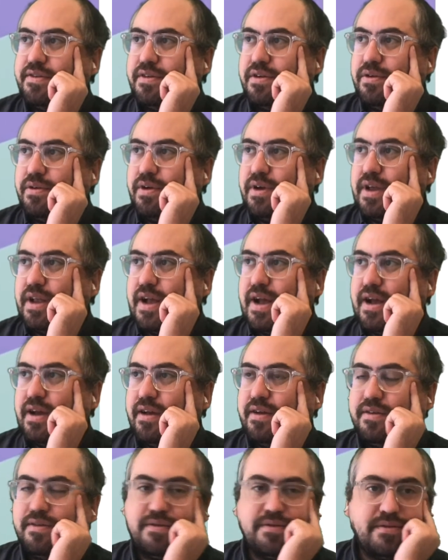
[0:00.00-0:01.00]
So it
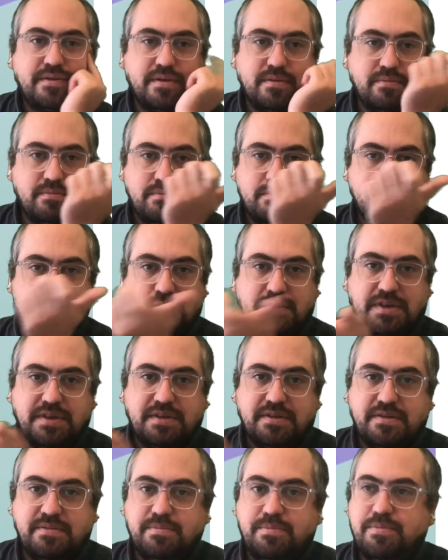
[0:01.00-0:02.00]
has
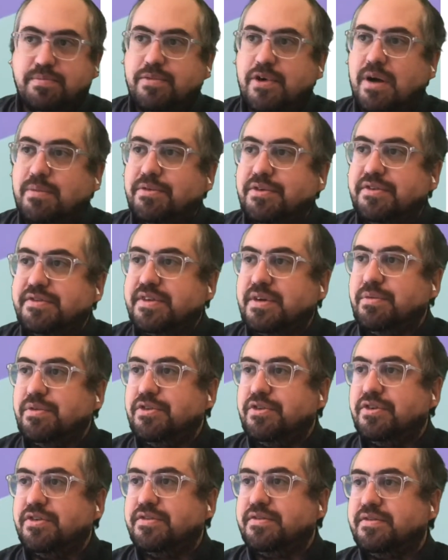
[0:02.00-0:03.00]
these properties that we
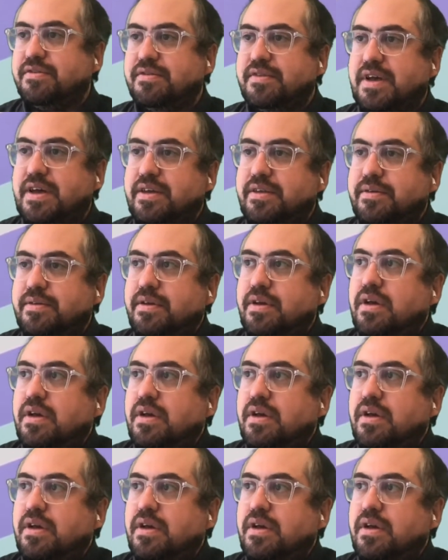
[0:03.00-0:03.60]
just set.